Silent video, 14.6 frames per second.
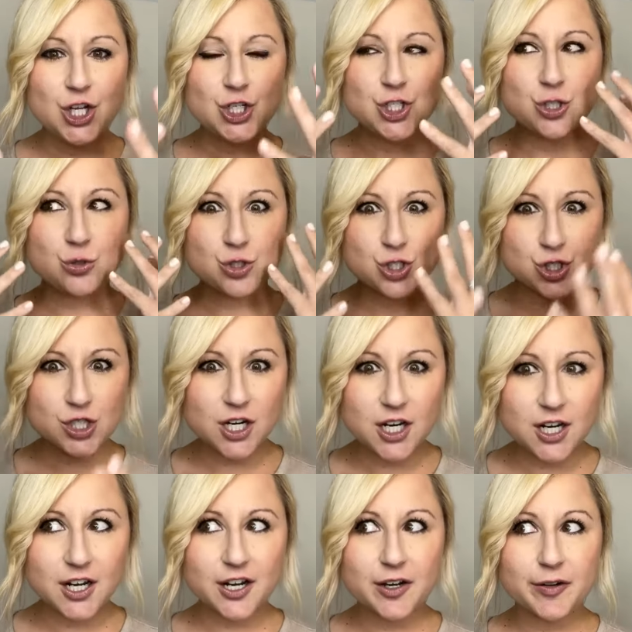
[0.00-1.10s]
to
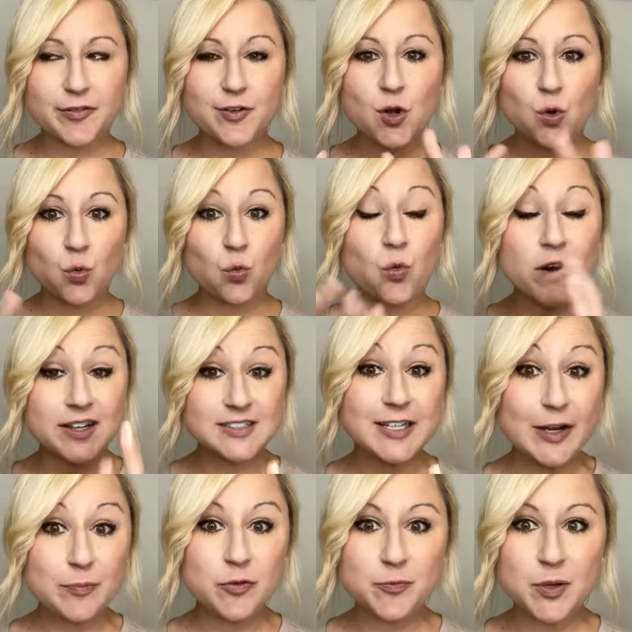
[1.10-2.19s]
serve one
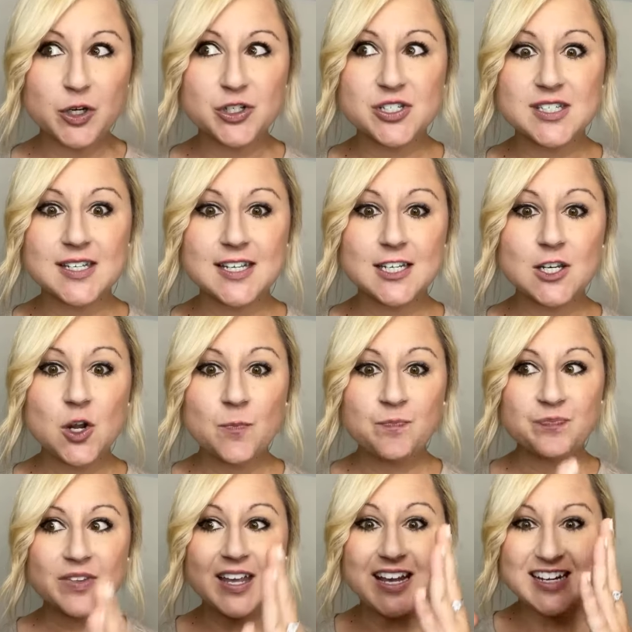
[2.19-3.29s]
type of person
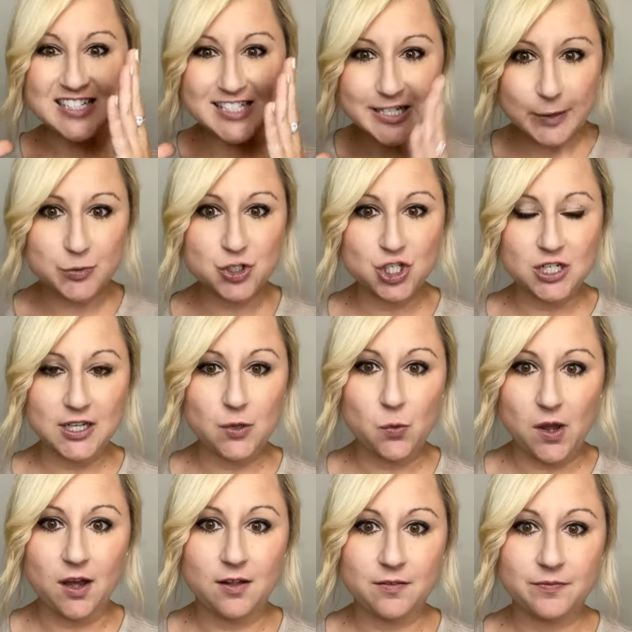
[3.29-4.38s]
exceptionally
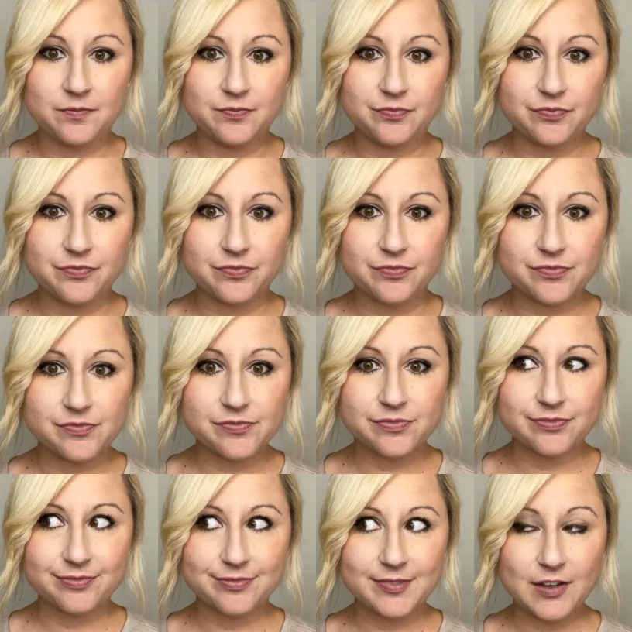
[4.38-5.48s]
well.
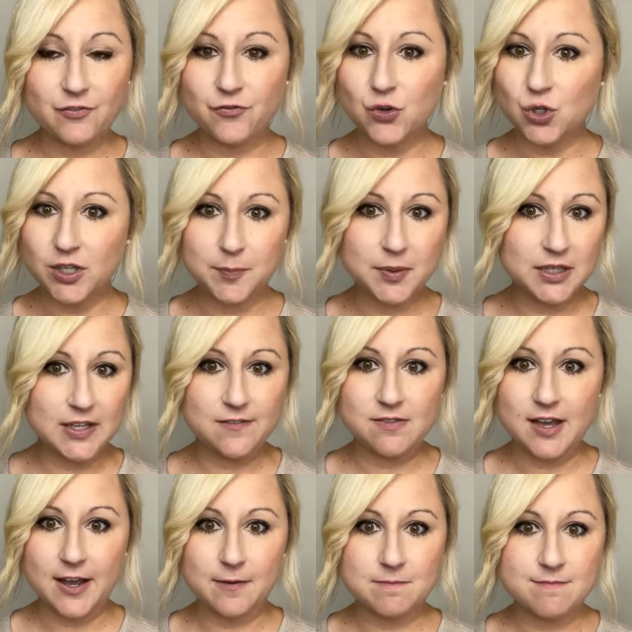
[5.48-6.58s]
Fully believe
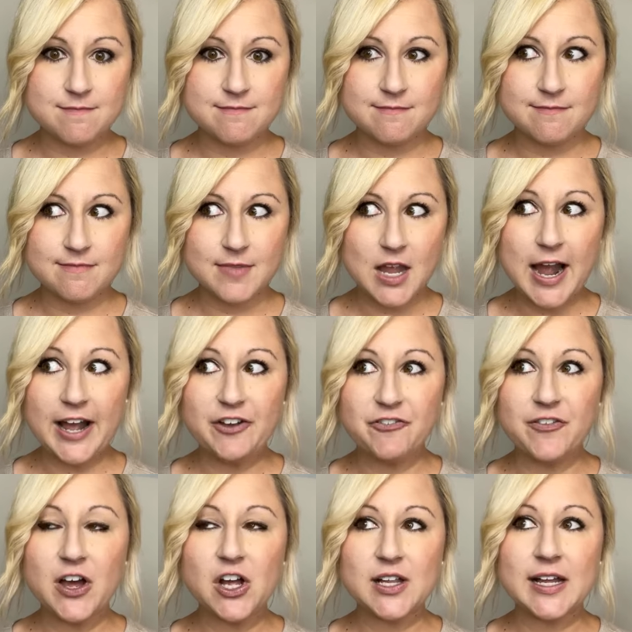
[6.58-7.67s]
that. I
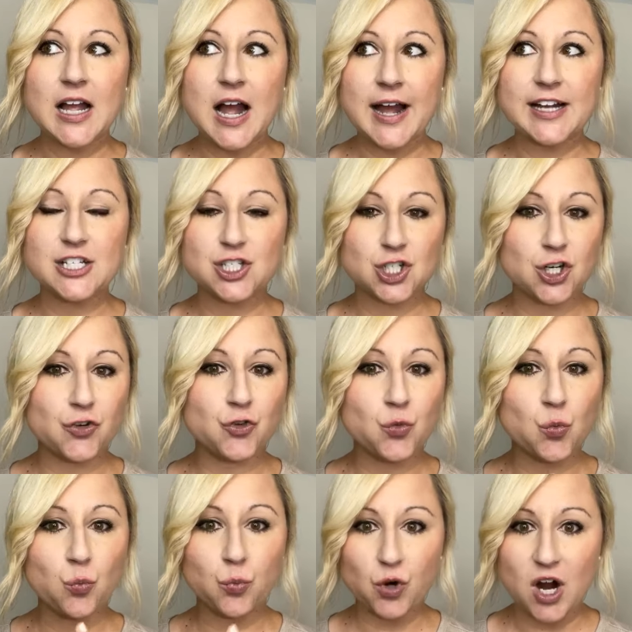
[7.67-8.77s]
felt like I served
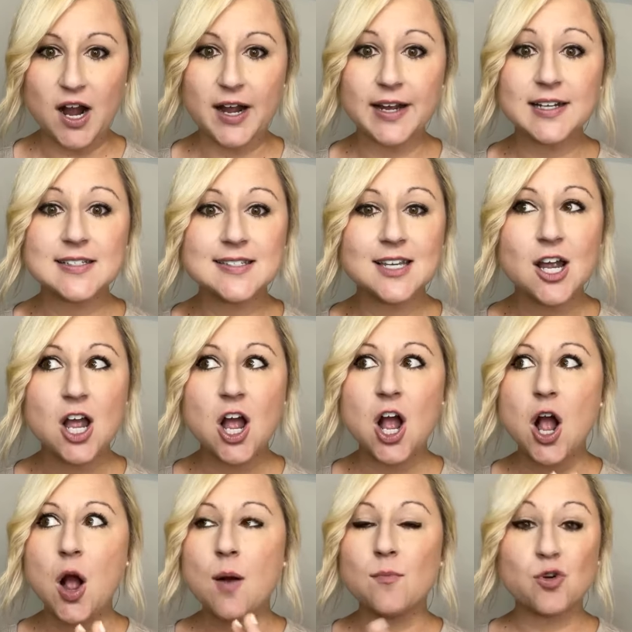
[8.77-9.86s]
brides
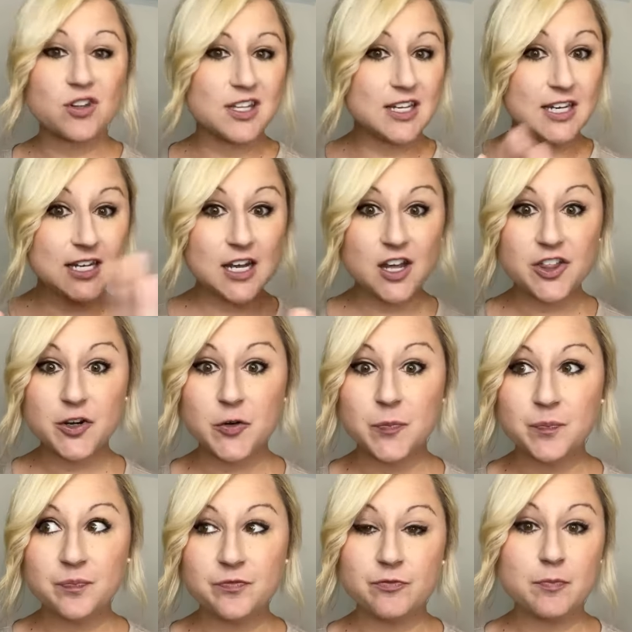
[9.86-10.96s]
more than any other
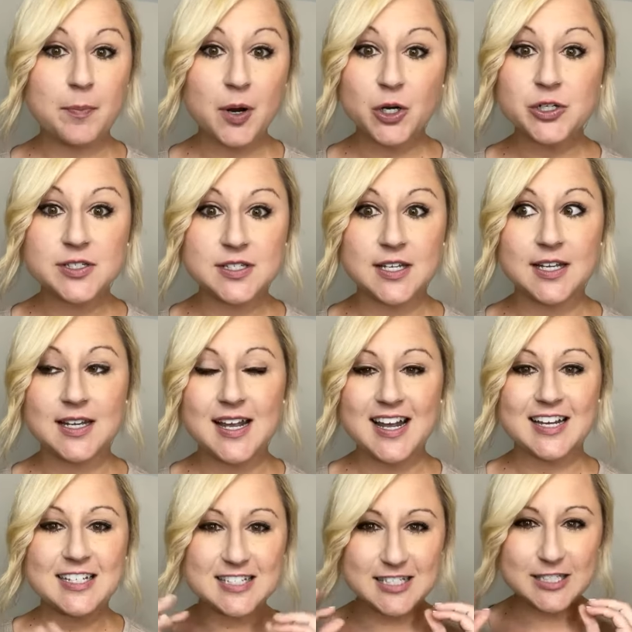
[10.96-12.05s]
person
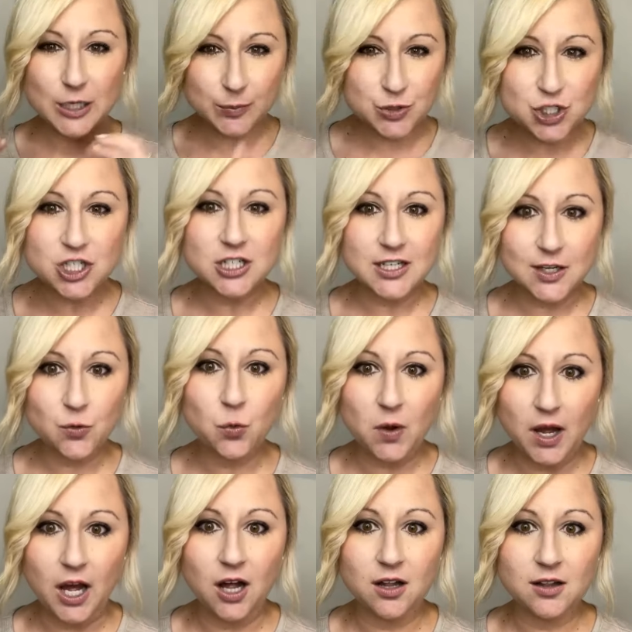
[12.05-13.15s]
exceptionally
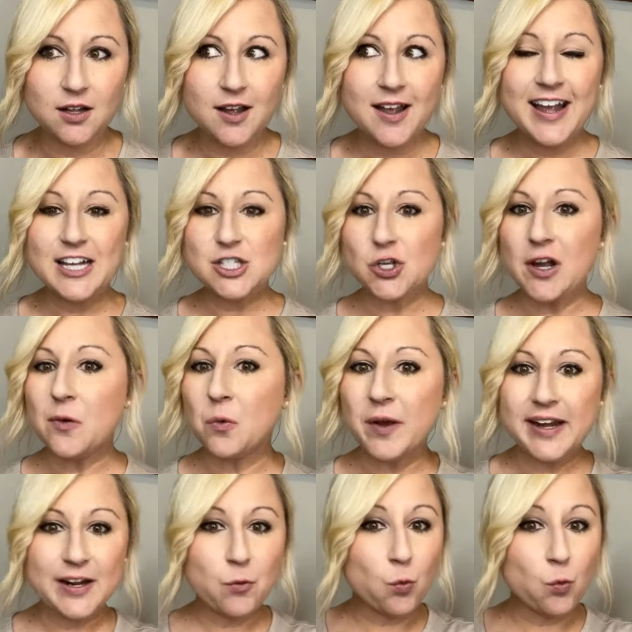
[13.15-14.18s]
well. And so I went